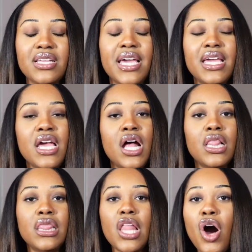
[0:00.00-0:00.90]
Like,
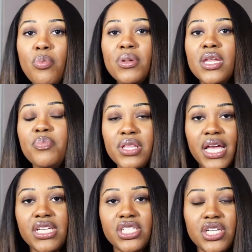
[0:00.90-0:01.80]
low
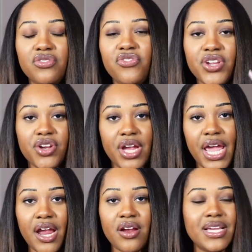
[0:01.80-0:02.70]
manipulation for your
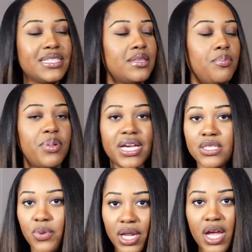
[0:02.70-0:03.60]
hair is the
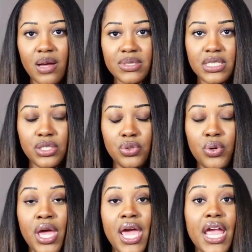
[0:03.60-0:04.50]
best when it comes
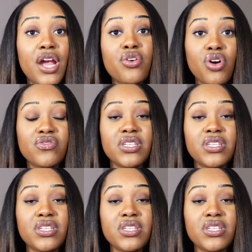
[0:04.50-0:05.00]
to hair growth.